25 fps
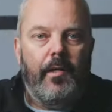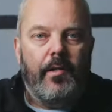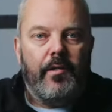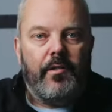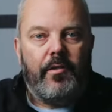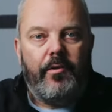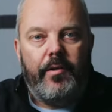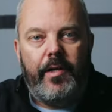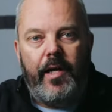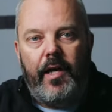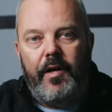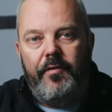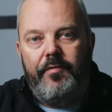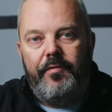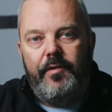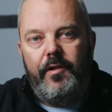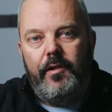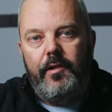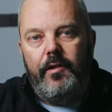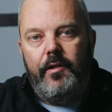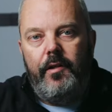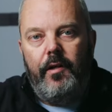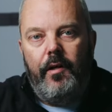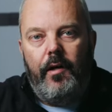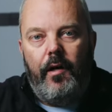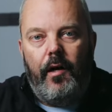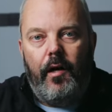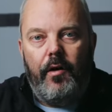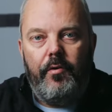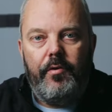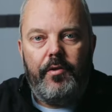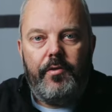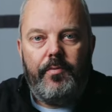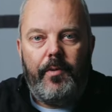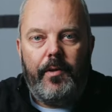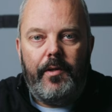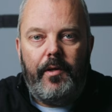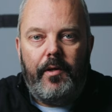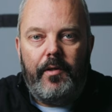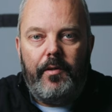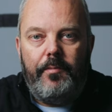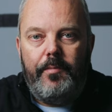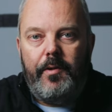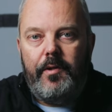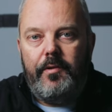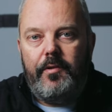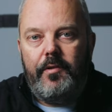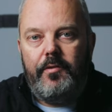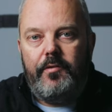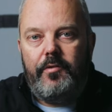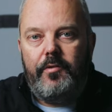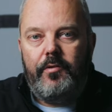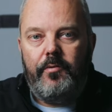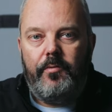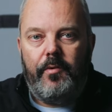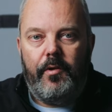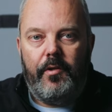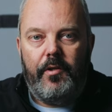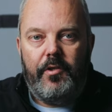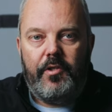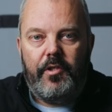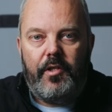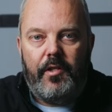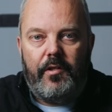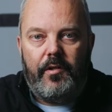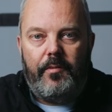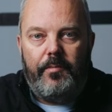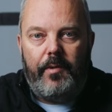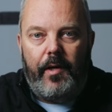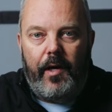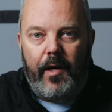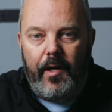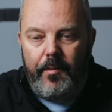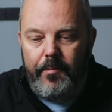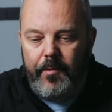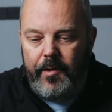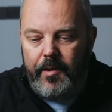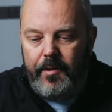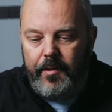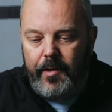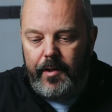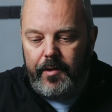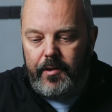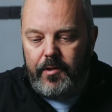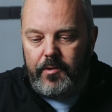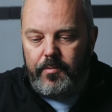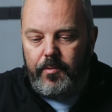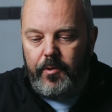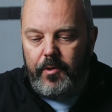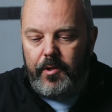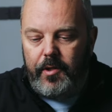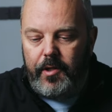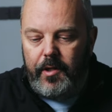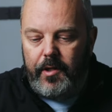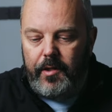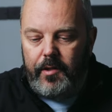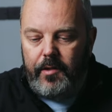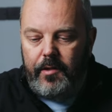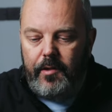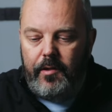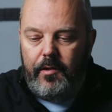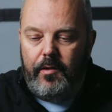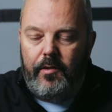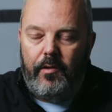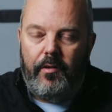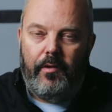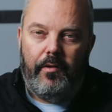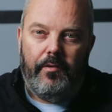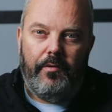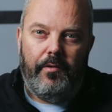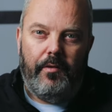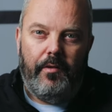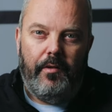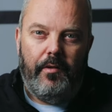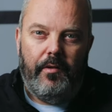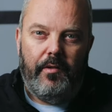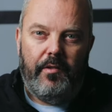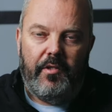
So you have the RS100 built into the roller shutter behind me and it's working on